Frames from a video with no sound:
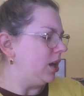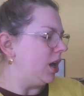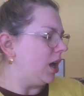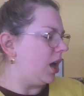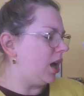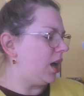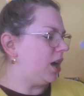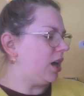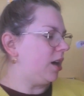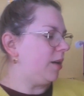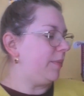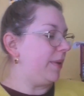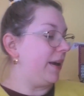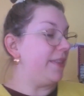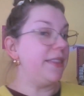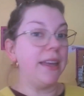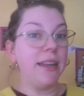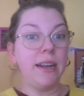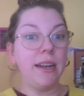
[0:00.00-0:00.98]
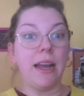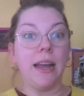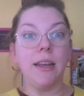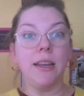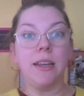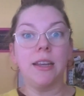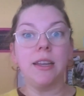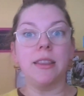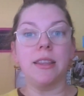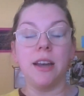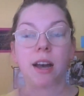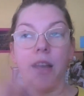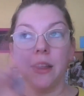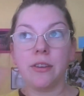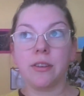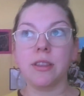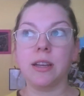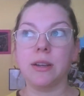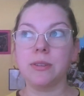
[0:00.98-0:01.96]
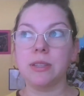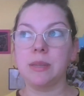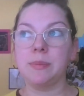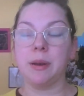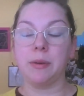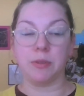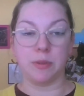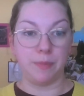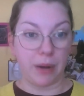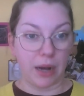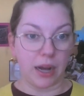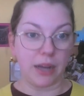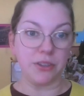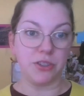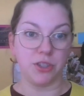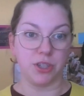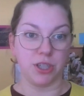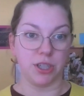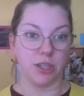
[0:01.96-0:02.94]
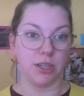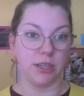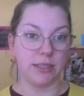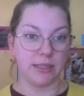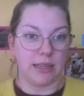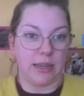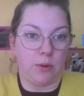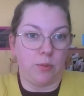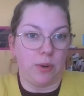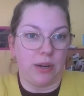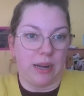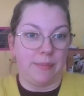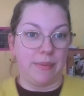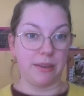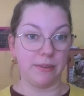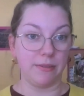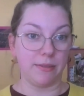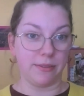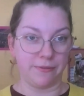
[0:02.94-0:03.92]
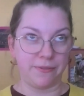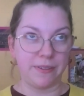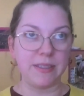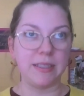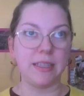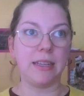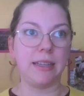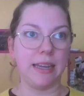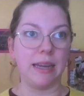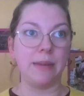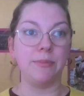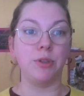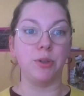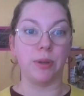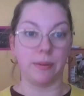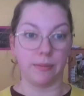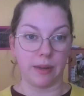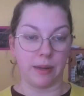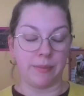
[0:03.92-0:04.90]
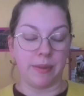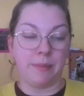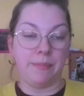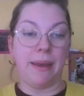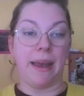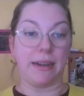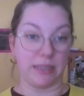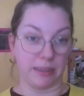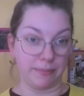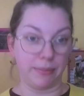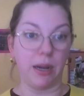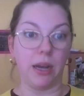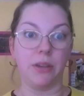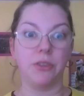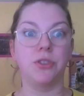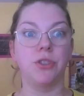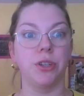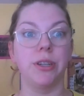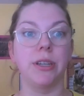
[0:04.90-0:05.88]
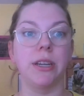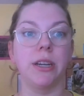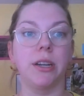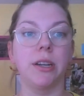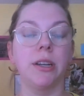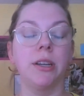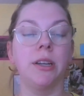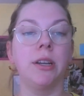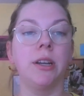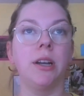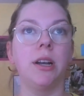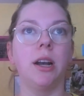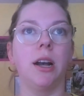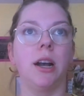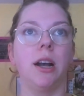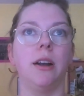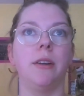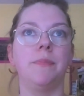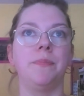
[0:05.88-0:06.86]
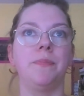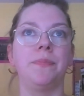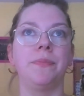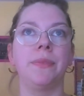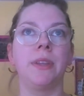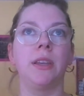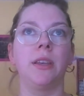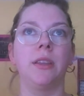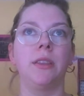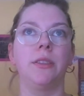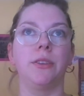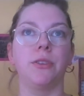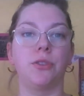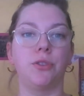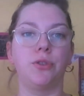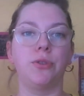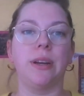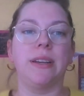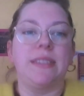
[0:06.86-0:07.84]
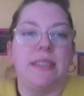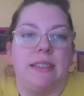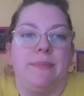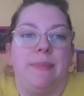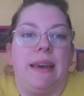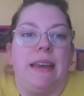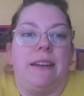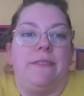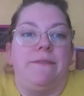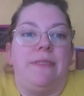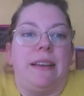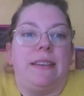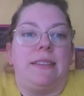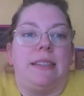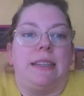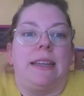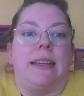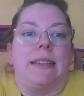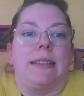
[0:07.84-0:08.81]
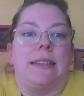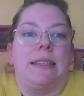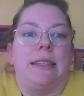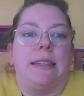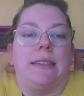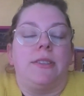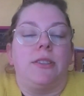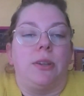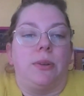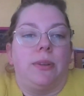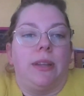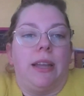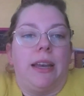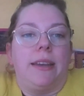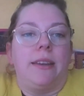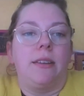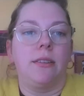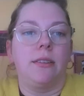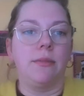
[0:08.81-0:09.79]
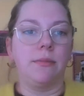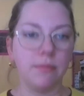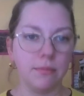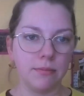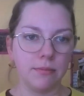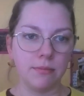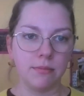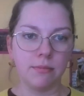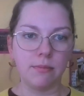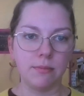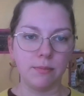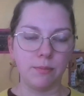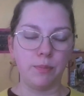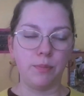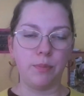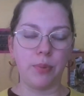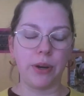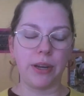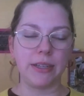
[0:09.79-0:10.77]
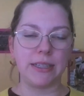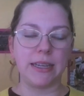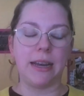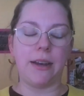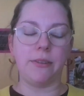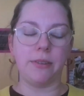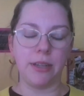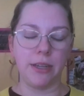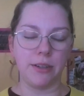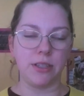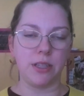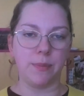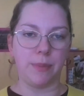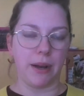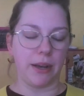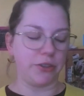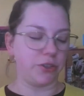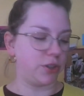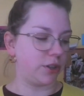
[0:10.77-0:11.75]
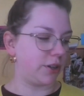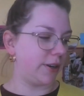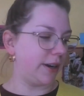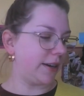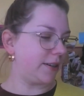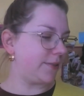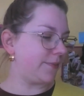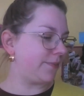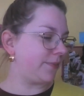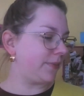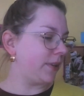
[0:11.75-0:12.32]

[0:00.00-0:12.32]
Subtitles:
And then the other thing I was thinking about was posture, is like what I'm doing, I'm impacting posture here. The stress is manifesting as this, so like, bring it down, here's the posture correct.